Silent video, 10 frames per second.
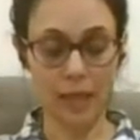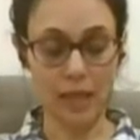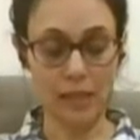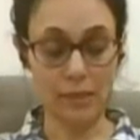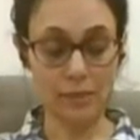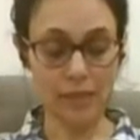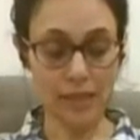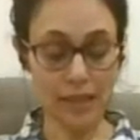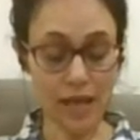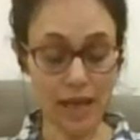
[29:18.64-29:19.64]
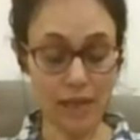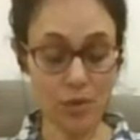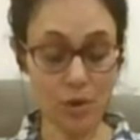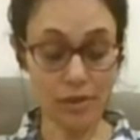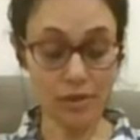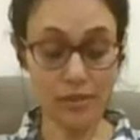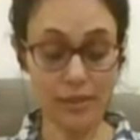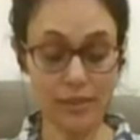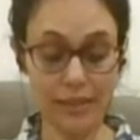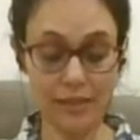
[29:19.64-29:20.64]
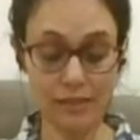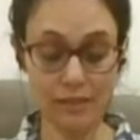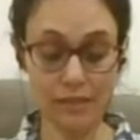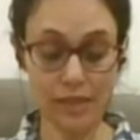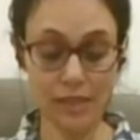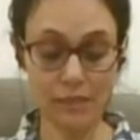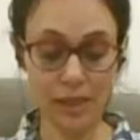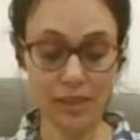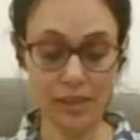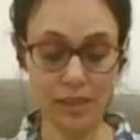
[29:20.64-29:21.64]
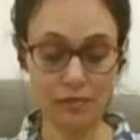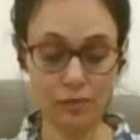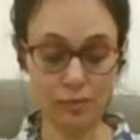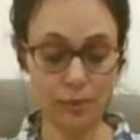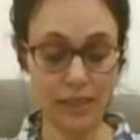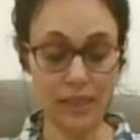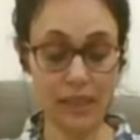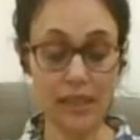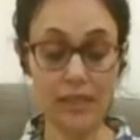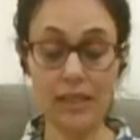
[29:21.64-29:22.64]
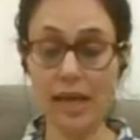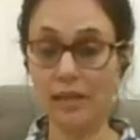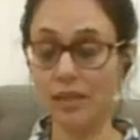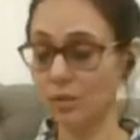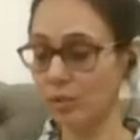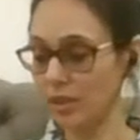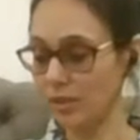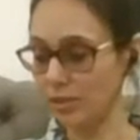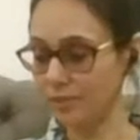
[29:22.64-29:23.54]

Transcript: Number 10, I constantly criticize myself for being inadequate.